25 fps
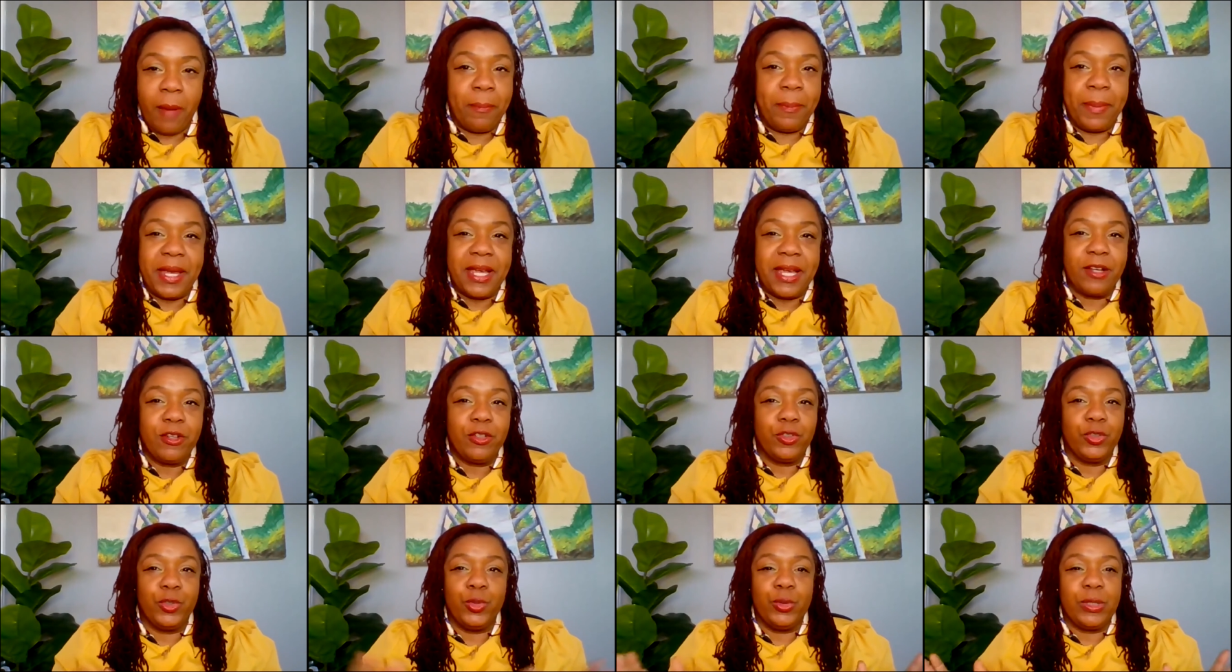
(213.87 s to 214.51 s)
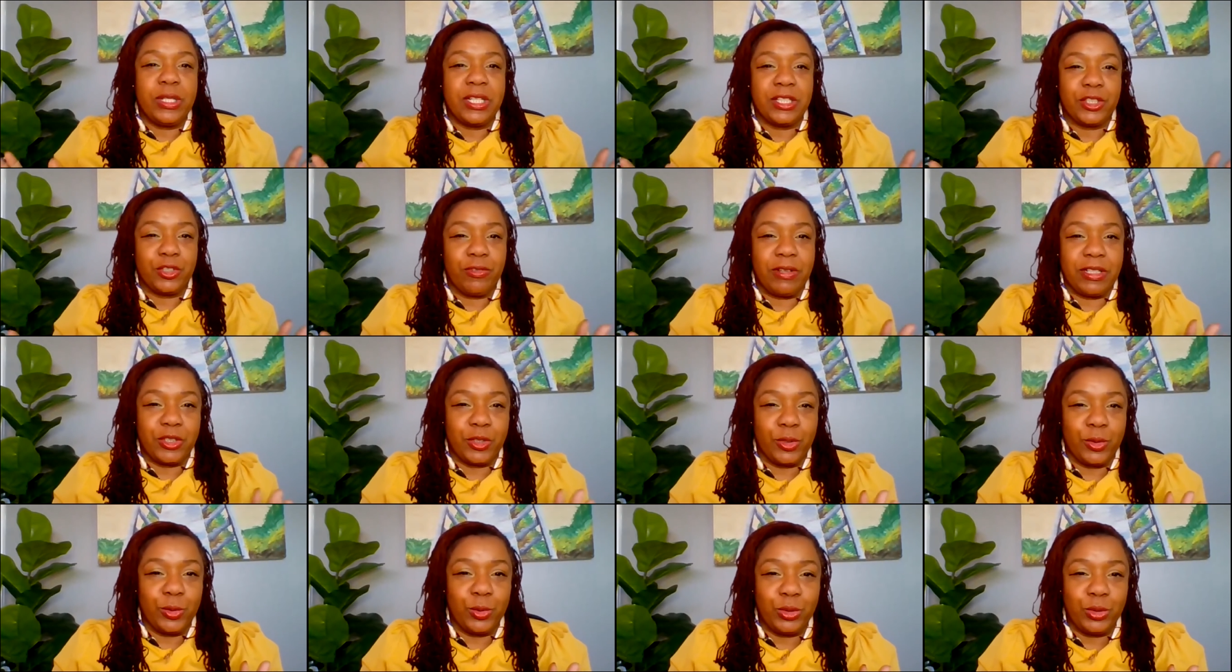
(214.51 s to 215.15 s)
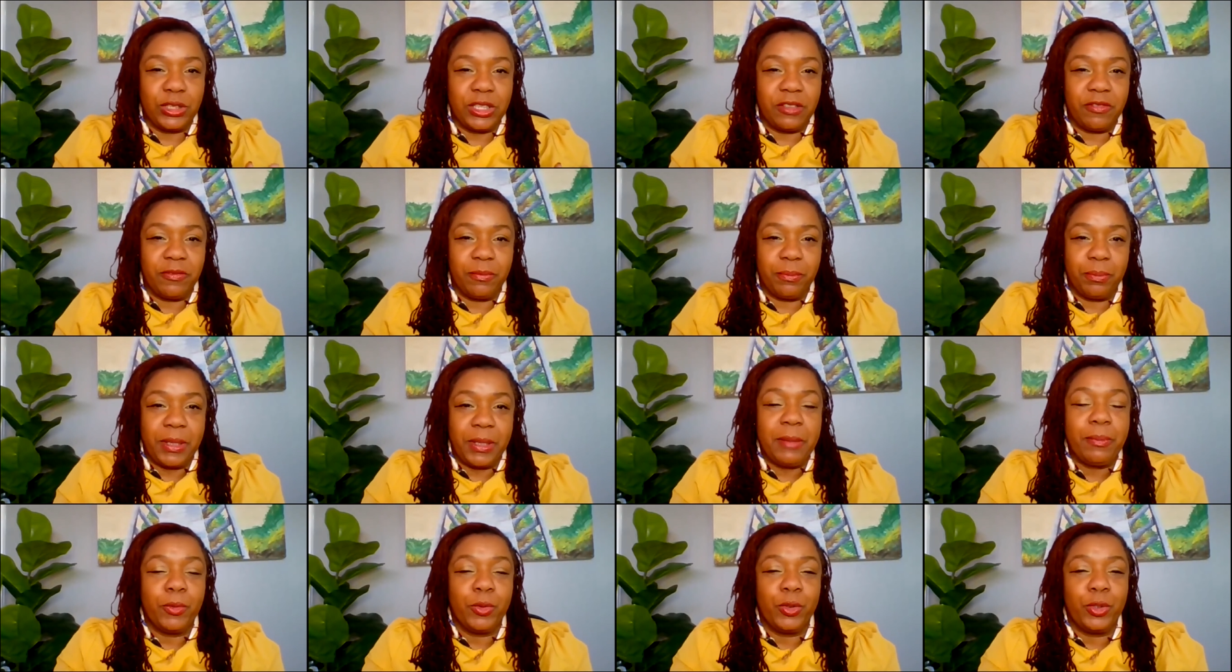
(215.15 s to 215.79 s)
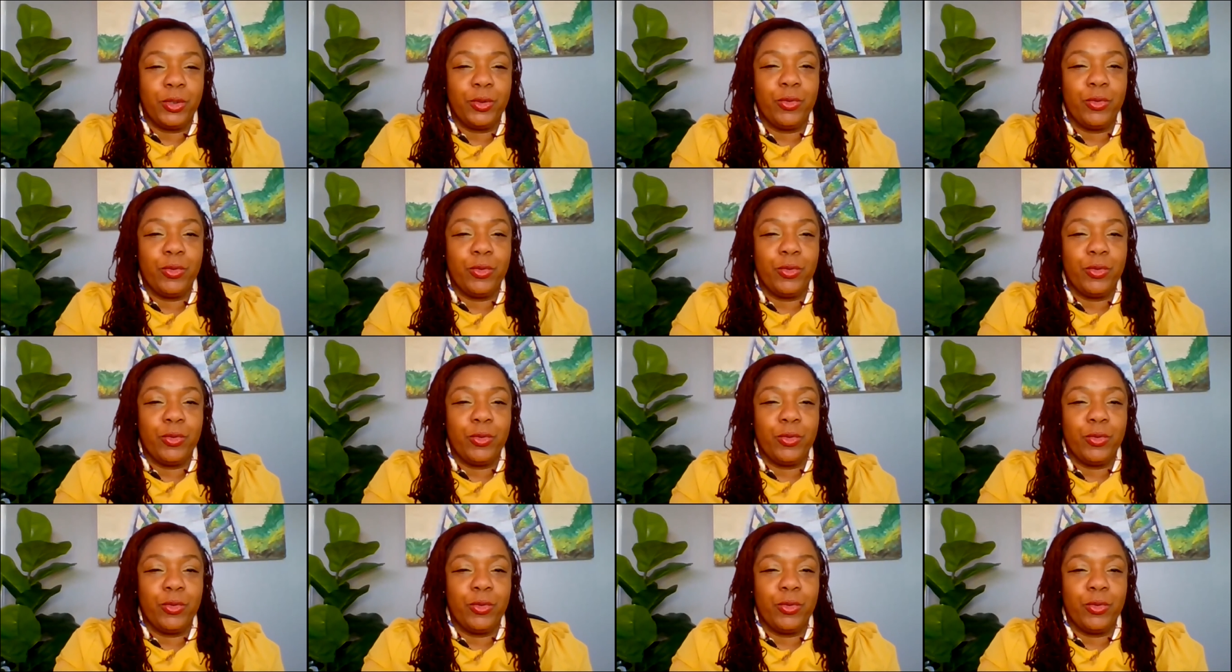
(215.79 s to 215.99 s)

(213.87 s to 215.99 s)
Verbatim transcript: big New Year's resolution people